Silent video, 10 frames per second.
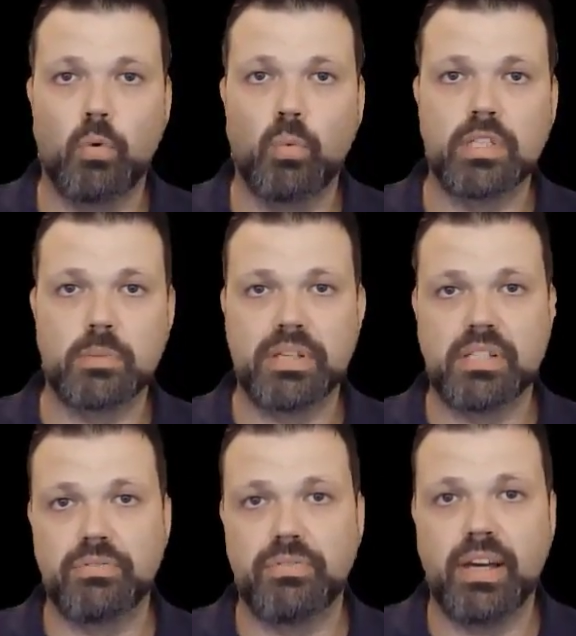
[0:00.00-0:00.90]
we'll
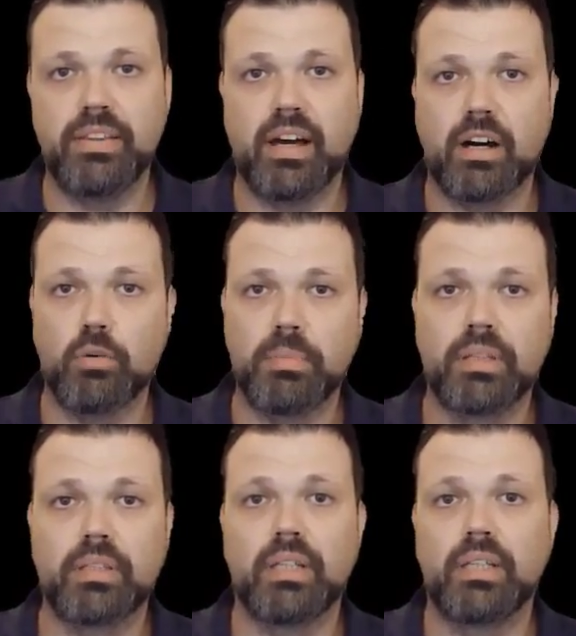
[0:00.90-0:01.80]
specify the
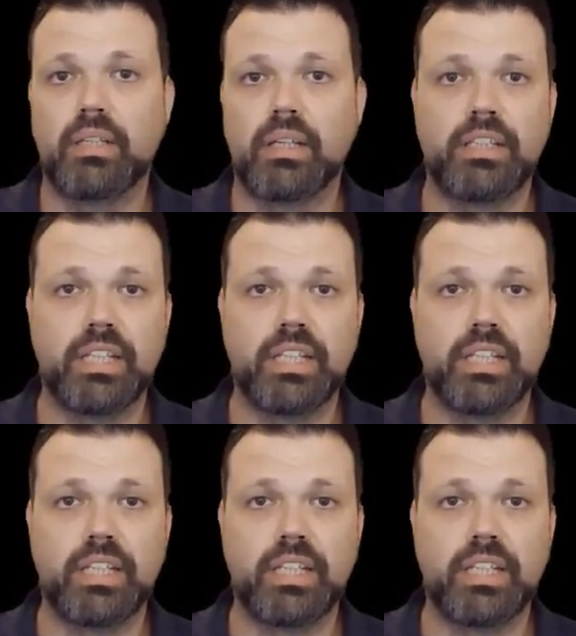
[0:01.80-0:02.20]
argument in uh,